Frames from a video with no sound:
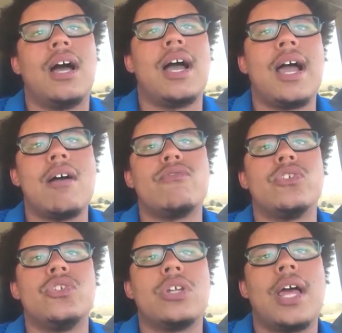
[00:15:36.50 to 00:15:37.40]
I
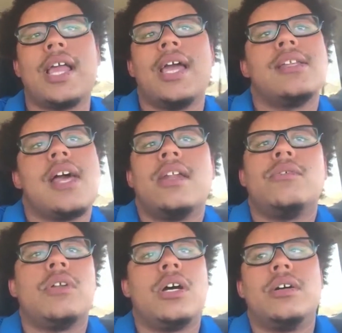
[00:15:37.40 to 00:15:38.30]
haven't, like, I, I
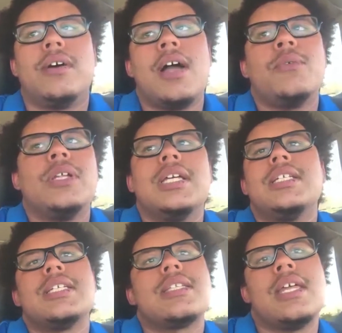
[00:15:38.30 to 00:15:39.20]
don't know. I really
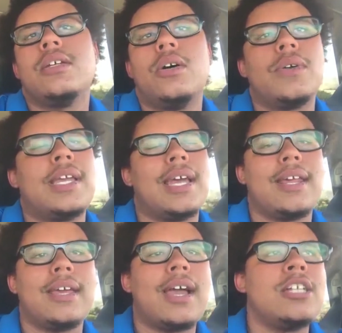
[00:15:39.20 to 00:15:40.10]
just, I don't get
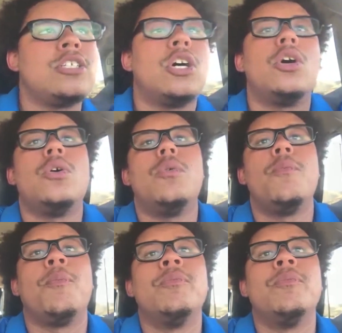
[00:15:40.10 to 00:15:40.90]
it. I don't,